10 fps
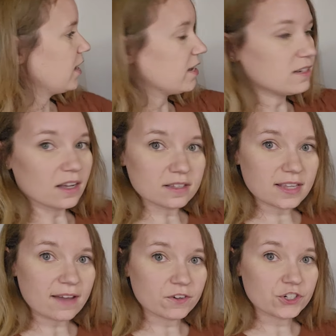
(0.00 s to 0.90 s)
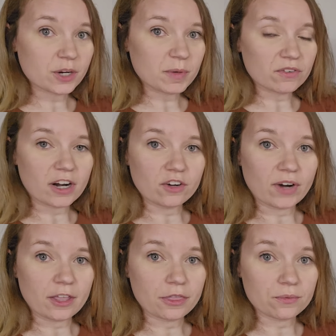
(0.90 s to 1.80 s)
It does have your chimney running
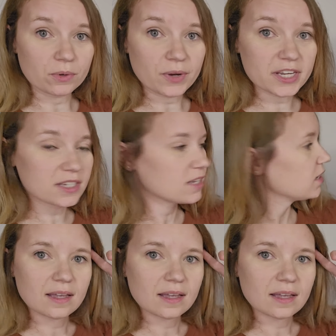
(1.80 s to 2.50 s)
right through it.